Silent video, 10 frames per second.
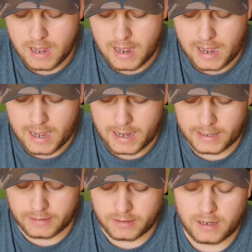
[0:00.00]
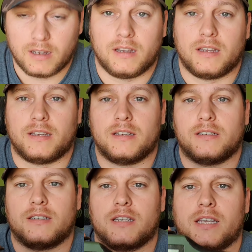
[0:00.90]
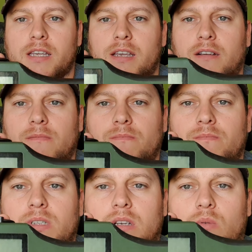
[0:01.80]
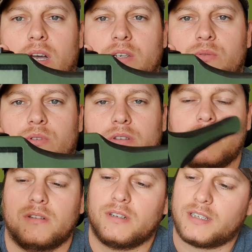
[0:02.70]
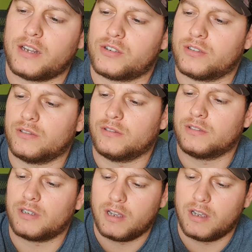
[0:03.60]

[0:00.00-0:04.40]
and it is the Whitewood Essentials